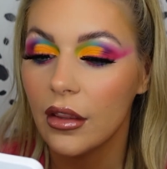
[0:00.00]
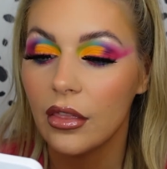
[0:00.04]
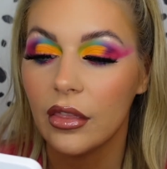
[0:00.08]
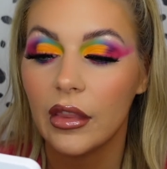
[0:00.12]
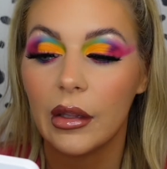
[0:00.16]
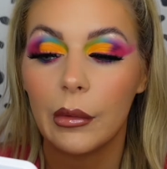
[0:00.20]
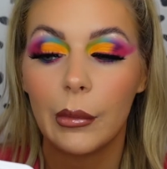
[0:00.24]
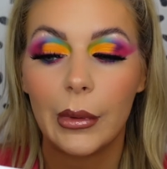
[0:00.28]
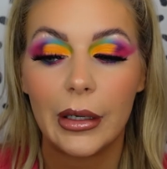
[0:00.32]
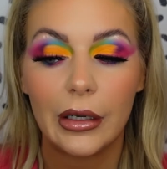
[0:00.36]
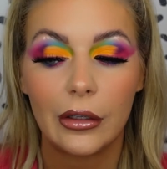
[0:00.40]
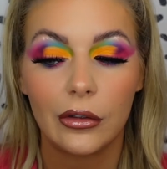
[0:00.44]

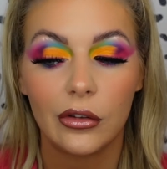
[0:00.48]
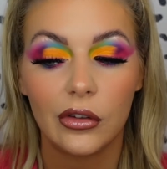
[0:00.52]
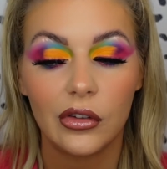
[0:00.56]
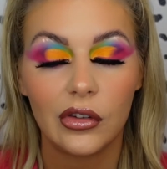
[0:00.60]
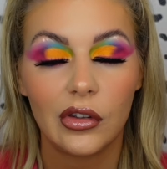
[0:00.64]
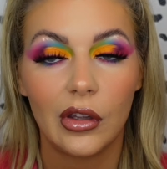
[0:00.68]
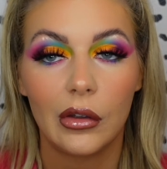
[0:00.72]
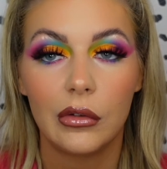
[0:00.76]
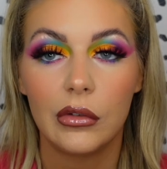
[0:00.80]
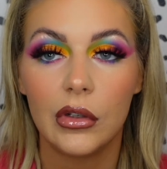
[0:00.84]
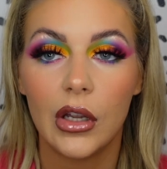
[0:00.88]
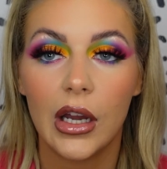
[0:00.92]
They went on
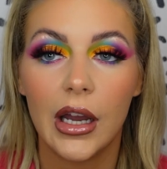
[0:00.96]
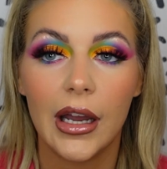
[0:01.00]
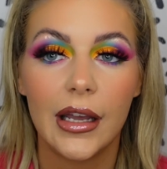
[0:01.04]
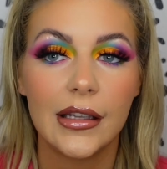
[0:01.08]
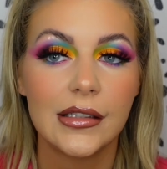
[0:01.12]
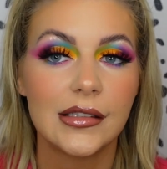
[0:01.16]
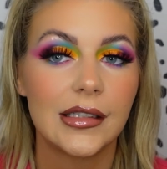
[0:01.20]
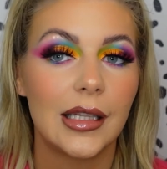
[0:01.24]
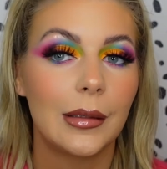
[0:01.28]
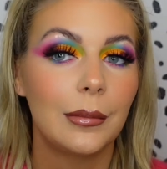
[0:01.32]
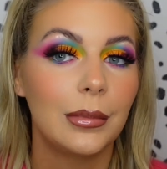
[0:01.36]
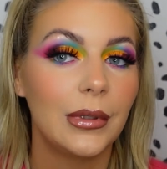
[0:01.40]
so
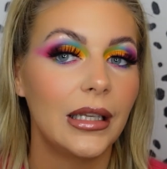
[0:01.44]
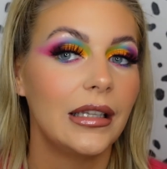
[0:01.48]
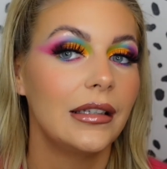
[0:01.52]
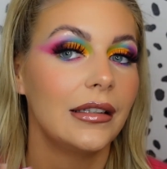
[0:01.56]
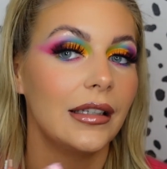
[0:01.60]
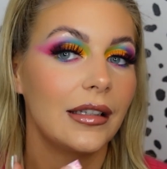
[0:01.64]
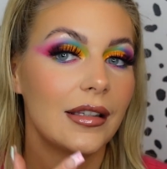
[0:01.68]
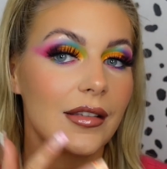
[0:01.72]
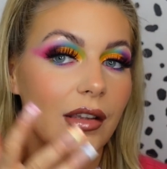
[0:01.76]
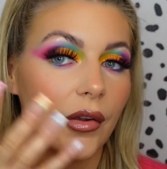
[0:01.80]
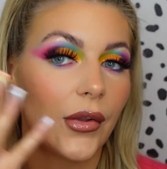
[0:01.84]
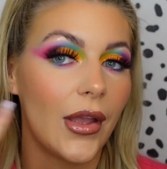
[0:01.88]
nice, they
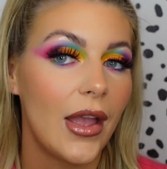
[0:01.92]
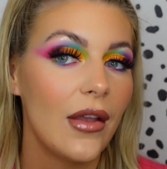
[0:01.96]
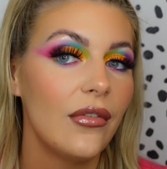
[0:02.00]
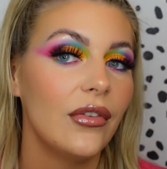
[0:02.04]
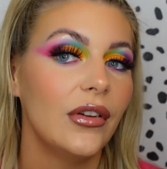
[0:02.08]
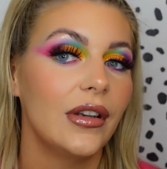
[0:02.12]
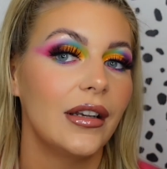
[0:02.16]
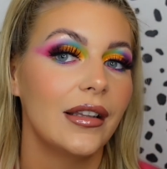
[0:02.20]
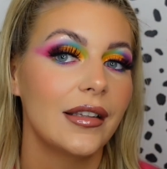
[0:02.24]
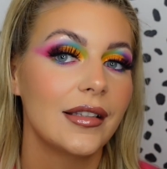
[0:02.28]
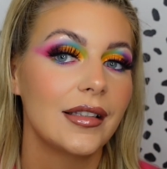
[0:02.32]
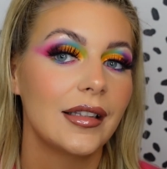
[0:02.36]
blended so
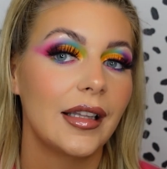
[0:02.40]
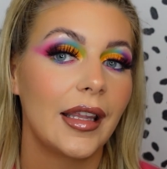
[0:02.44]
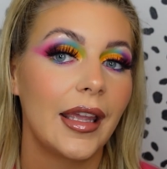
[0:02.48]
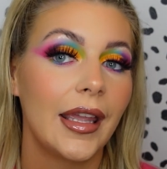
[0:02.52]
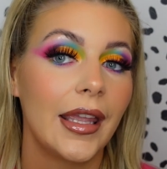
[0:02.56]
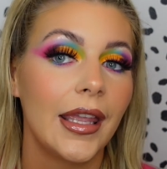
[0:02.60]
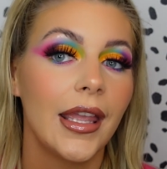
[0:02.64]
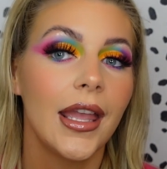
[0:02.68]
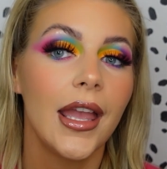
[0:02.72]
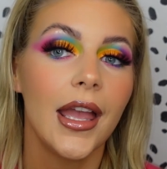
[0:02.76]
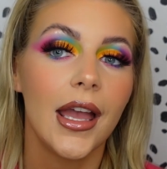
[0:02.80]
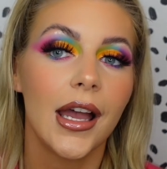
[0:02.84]

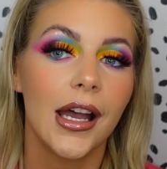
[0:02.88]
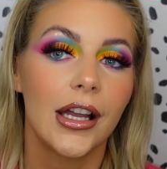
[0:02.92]
effortlessly.